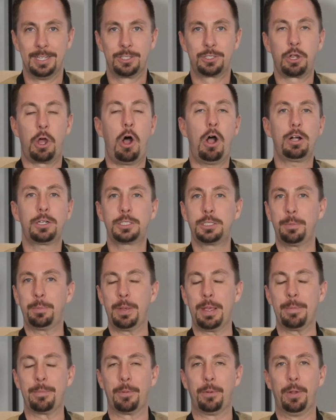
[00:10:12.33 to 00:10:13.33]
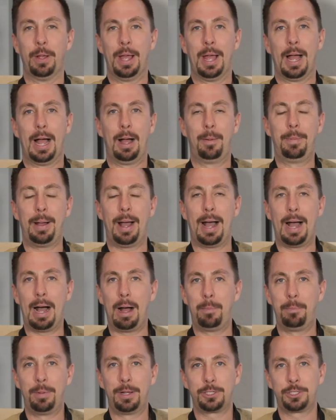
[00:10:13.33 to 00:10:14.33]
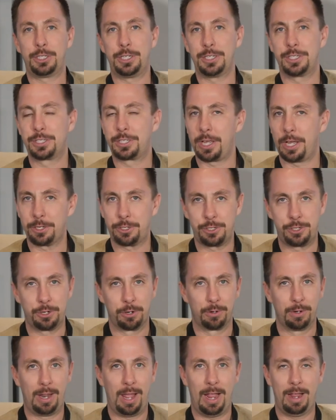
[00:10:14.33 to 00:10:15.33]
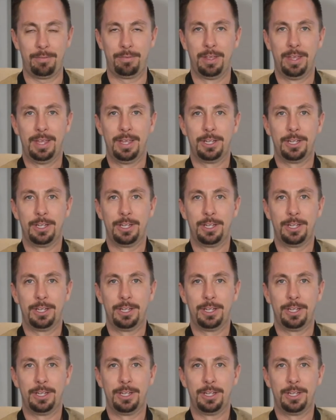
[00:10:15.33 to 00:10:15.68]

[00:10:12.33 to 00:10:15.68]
Talk to people about how much He's touched your life.